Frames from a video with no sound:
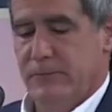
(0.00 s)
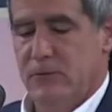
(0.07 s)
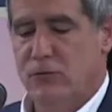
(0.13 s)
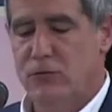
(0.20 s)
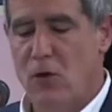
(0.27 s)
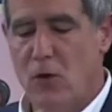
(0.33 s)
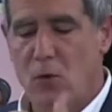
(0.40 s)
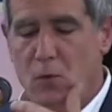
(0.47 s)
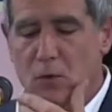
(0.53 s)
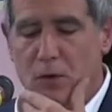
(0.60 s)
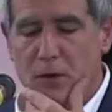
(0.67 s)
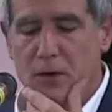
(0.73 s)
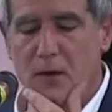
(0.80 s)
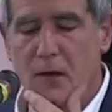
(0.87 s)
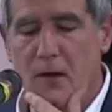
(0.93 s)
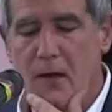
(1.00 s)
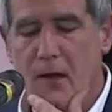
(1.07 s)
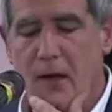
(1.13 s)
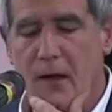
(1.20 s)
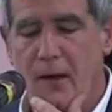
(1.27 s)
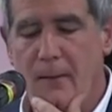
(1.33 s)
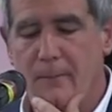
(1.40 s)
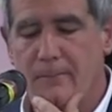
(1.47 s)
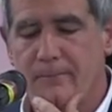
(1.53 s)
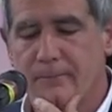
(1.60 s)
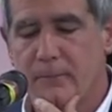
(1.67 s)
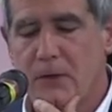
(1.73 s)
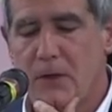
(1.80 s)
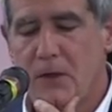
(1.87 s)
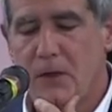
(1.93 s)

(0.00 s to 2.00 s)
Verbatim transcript: So, um,